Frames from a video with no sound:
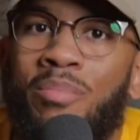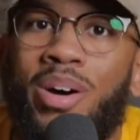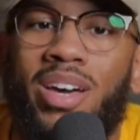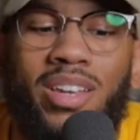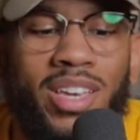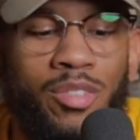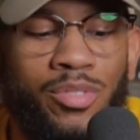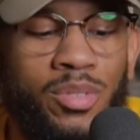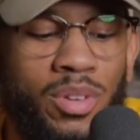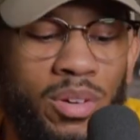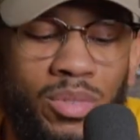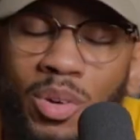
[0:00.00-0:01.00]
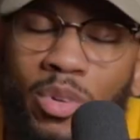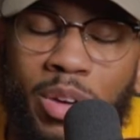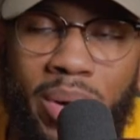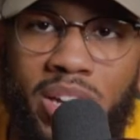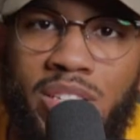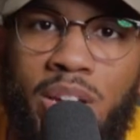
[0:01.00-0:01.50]
But if you don't, don't worry
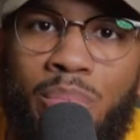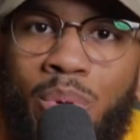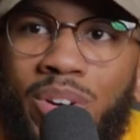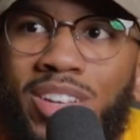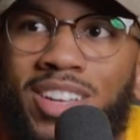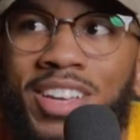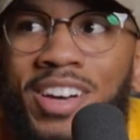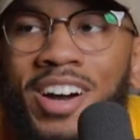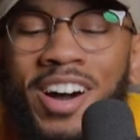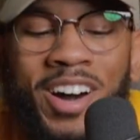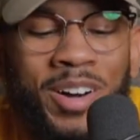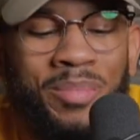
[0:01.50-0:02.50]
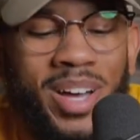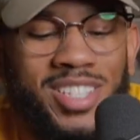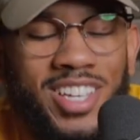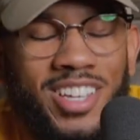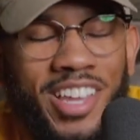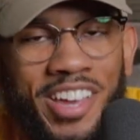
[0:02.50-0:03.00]
about it, it's not important. I'll
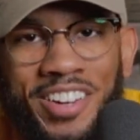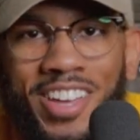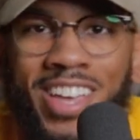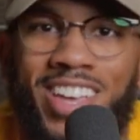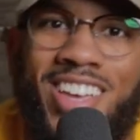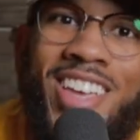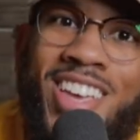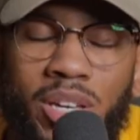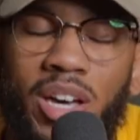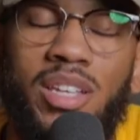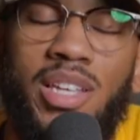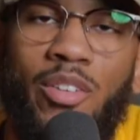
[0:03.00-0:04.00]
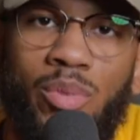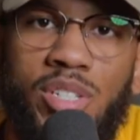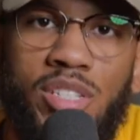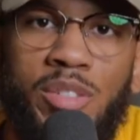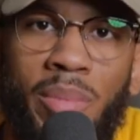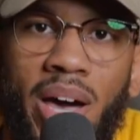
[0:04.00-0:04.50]
tell you later. Because I've
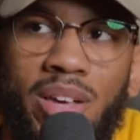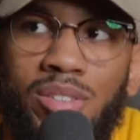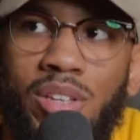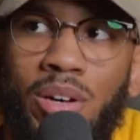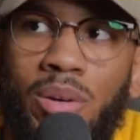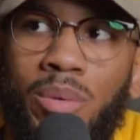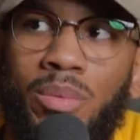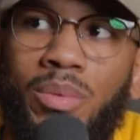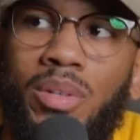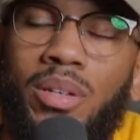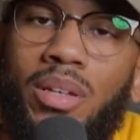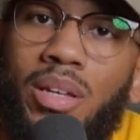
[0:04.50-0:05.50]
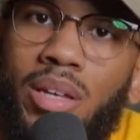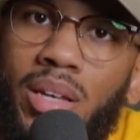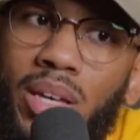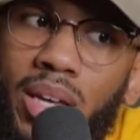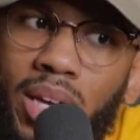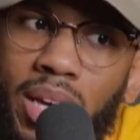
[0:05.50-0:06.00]
reached this milestone,
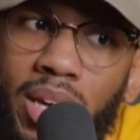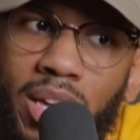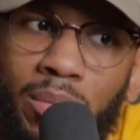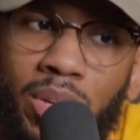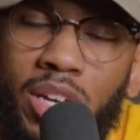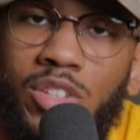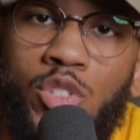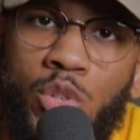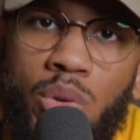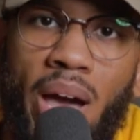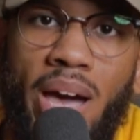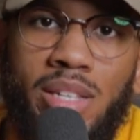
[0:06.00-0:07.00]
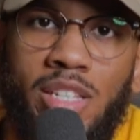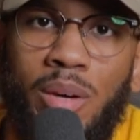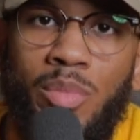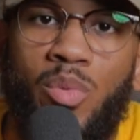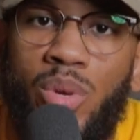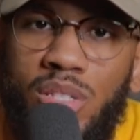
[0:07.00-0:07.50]
and because you guys
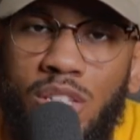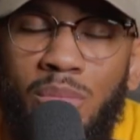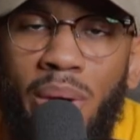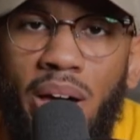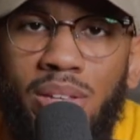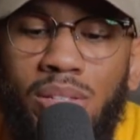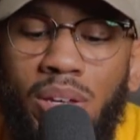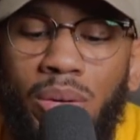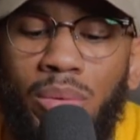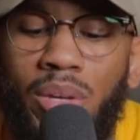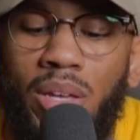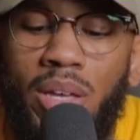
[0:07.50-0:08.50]
helped me reach this milestone,